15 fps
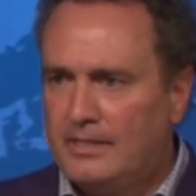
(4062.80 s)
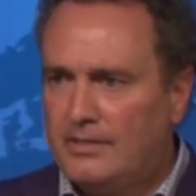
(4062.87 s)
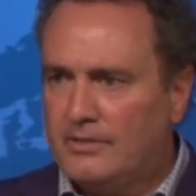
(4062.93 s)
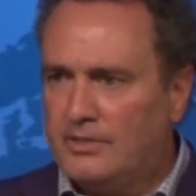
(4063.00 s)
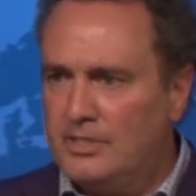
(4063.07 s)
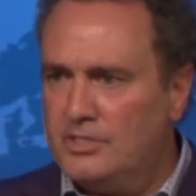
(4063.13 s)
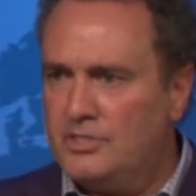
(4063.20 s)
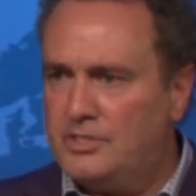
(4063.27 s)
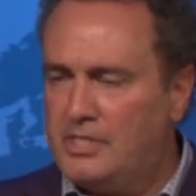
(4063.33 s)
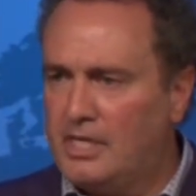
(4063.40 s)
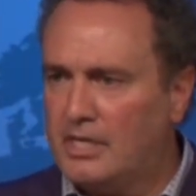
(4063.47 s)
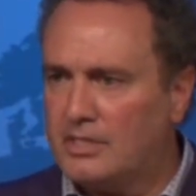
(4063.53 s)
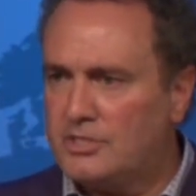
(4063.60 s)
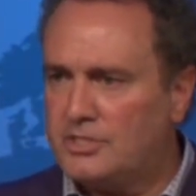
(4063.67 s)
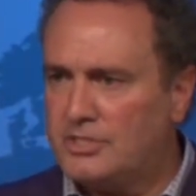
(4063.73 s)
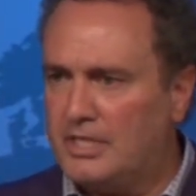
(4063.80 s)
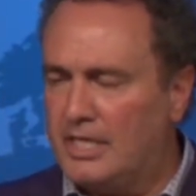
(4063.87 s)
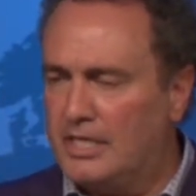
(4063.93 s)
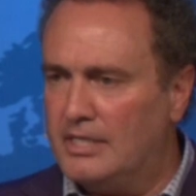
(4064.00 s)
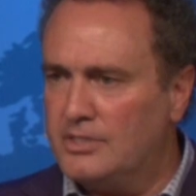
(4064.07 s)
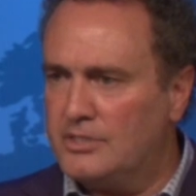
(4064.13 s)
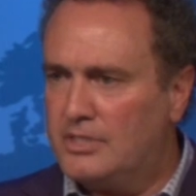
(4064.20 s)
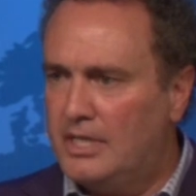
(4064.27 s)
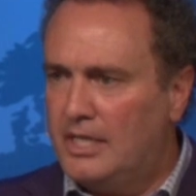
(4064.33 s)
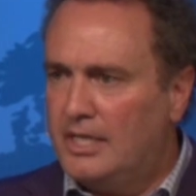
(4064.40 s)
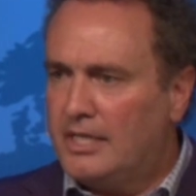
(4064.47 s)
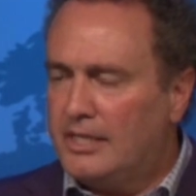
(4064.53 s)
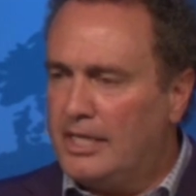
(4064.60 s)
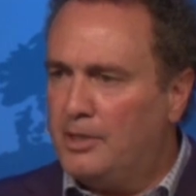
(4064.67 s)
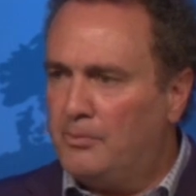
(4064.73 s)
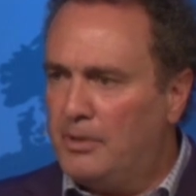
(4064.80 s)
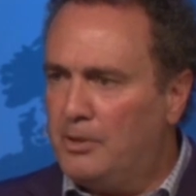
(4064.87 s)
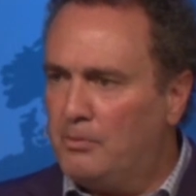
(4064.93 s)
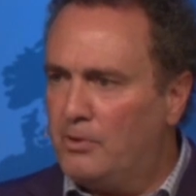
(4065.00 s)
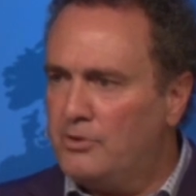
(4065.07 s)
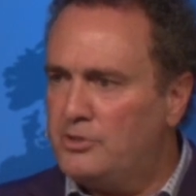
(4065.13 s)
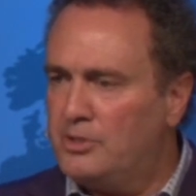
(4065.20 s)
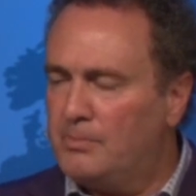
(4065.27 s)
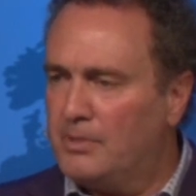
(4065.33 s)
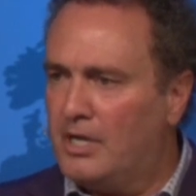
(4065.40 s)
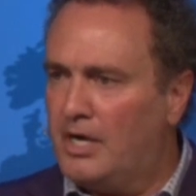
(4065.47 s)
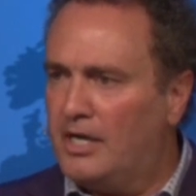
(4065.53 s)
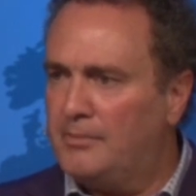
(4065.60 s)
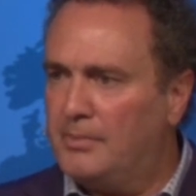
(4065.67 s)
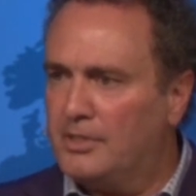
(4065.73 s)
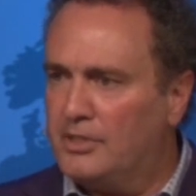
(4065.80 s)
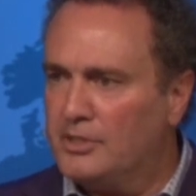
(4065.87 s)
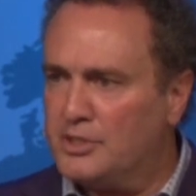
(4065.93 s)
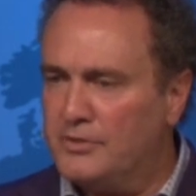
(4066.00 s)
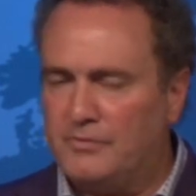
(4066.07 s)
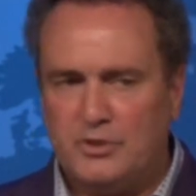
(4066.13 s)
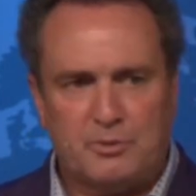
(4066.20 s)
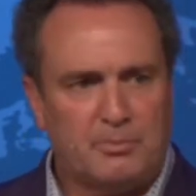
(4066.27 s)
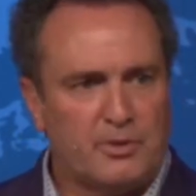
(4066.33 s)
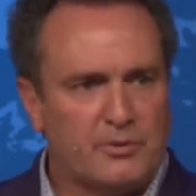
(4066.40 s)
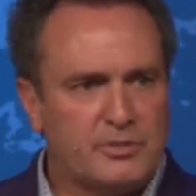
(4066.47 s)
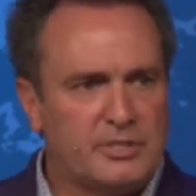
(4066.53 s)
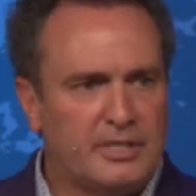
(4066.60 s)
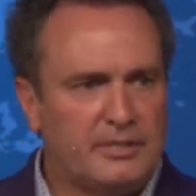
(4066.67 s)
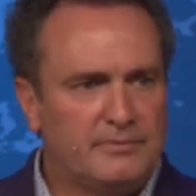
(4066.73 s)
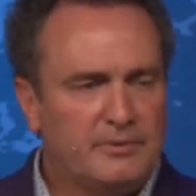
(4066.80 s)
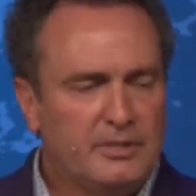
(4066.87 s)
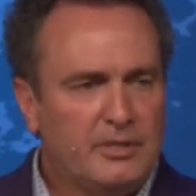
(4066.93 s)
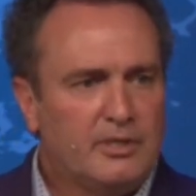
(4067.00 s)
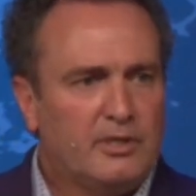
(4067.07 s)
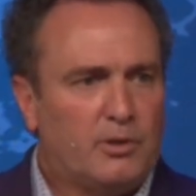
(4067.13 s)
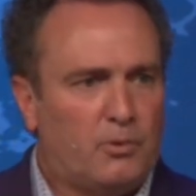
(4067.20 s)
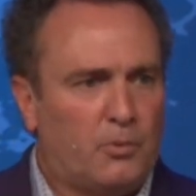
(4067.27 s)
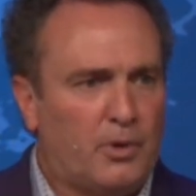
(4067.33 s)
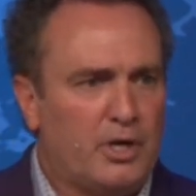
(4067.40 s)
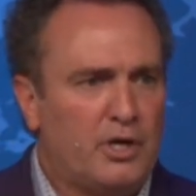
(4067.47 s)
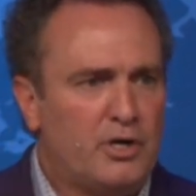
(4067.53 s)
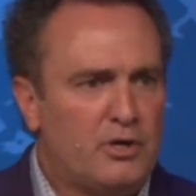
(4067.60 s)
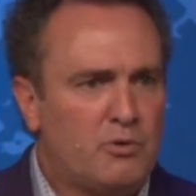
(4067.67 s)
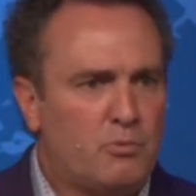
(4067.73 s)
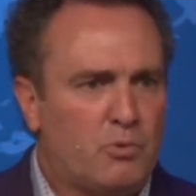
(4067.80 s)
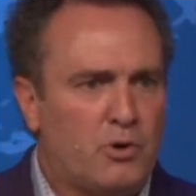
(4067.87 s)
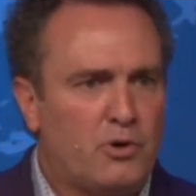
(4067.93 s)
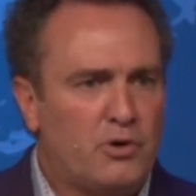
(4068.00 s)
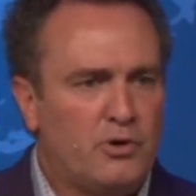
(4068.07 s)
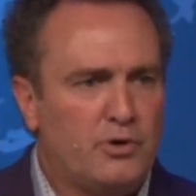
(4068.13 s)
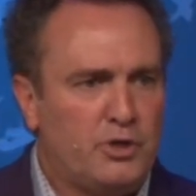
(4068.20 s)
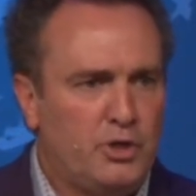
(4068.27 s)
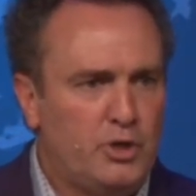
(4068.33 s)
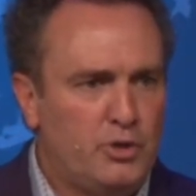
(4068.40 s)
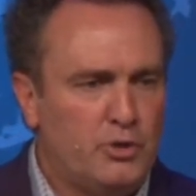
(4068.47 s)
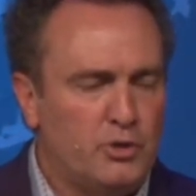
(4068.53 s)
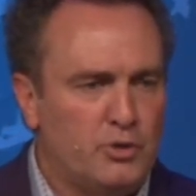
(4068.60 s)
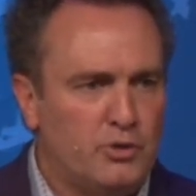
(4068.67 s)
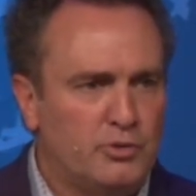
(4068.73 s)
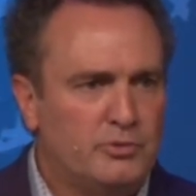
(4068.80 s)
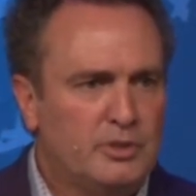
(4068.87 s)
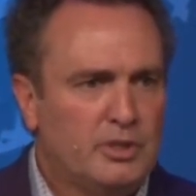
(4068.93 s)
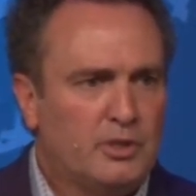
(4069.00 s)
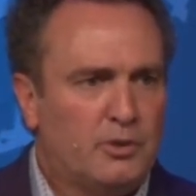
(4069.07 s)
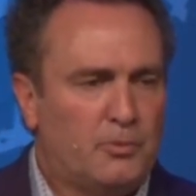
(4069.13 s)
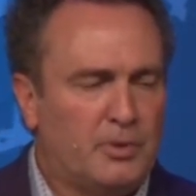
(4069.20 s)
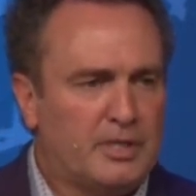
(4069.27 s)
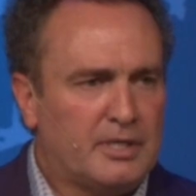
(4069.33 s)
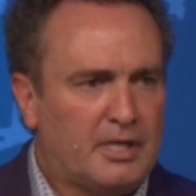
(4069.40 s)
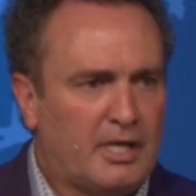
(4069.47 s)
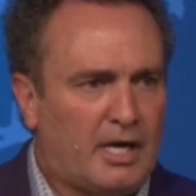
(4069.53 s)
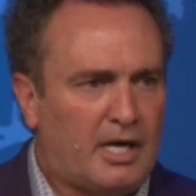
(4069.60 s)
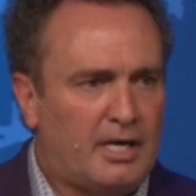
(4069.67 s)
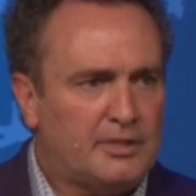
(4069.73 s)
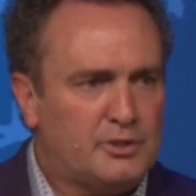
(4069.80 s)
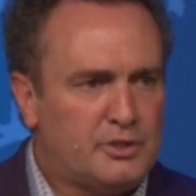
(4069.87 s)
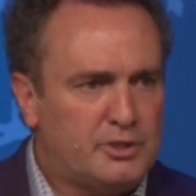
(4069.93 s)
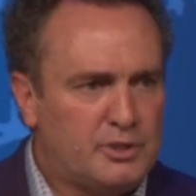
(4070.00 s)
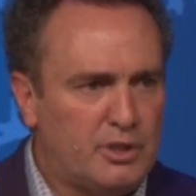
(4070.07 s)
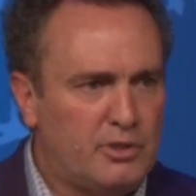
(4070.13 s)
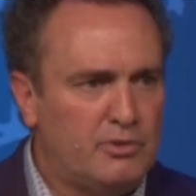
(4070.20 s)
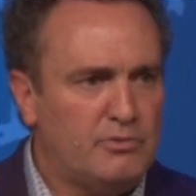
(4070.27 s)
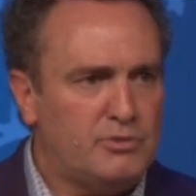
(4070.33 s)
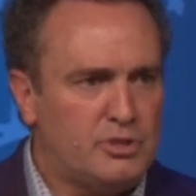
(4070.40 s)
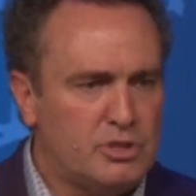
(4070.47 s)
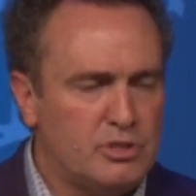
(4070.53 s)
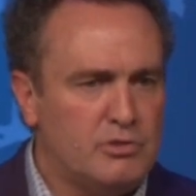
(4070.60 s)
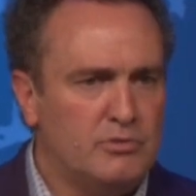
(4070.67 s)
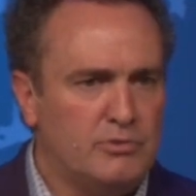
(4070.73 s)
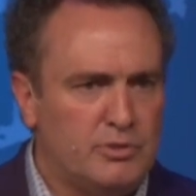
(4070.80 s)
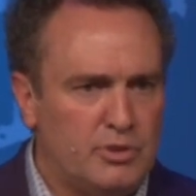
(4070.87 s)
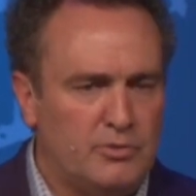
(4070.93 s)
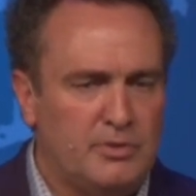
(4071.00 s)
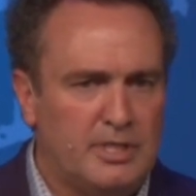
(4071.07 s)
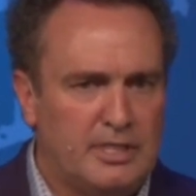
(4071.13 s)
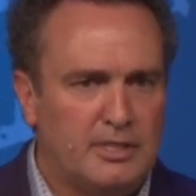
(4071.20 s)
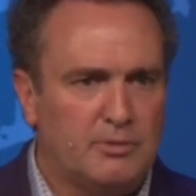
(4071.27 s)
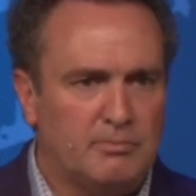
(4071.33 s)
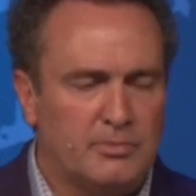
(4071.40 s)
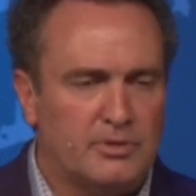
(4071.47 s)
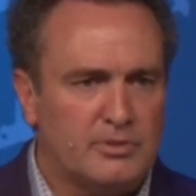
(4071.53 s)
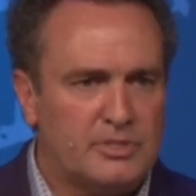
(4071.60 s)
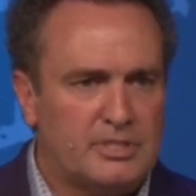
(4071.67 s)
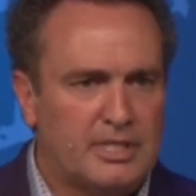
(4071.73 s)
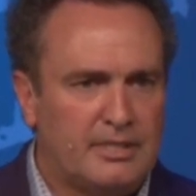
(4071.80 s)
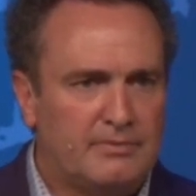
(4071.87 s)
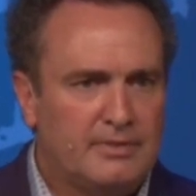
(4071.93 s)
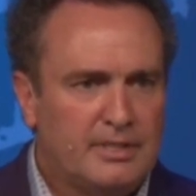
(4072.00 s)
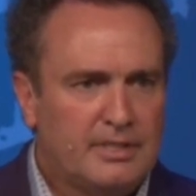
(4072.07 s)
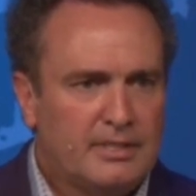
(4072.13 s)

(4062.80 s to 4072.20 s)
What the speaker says: This text says that we worship God because of his mercy. Where were you when God showed you you needed mercy?